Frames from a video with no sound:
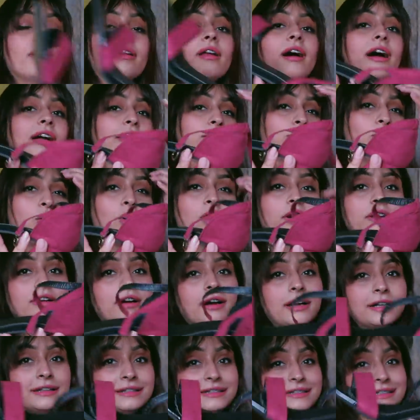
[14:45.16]
pair I
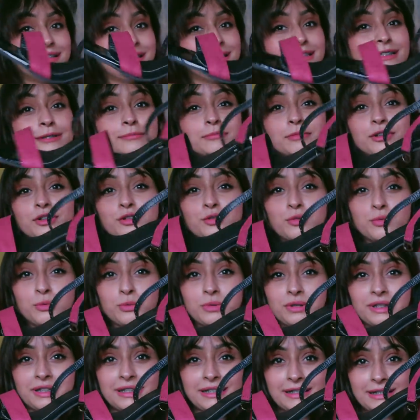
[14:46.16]
got are these
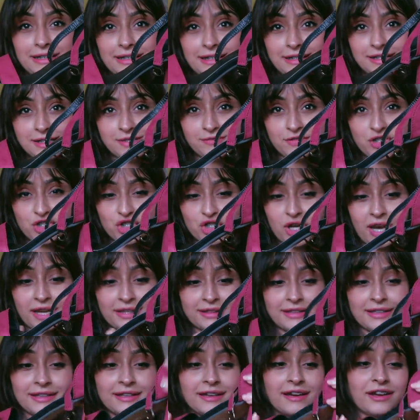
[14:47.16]
maroon heels,
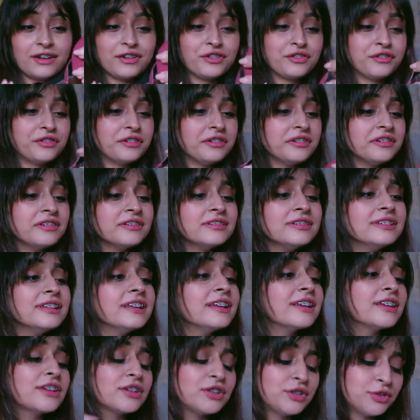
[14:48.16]
which I think are
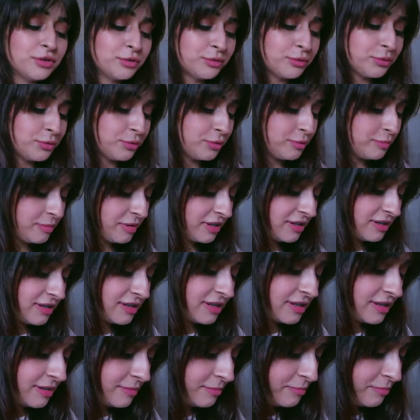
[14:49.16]
really
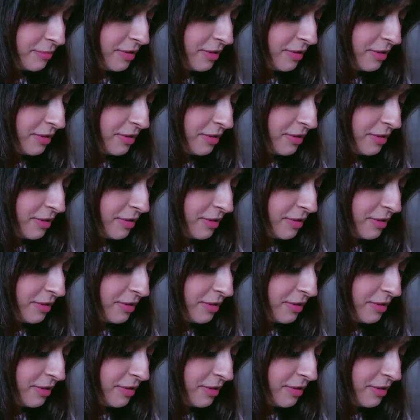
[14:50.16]
cute, but